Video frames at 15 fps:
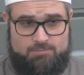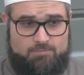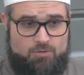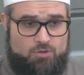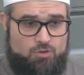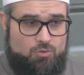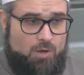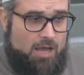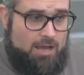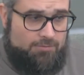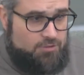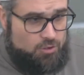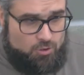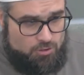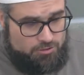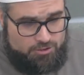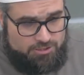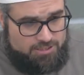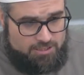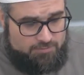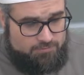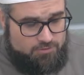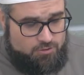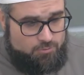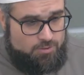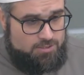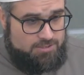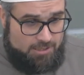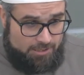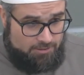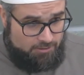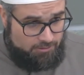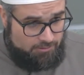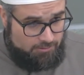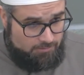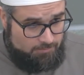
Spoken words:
you have to hold yourself to a standard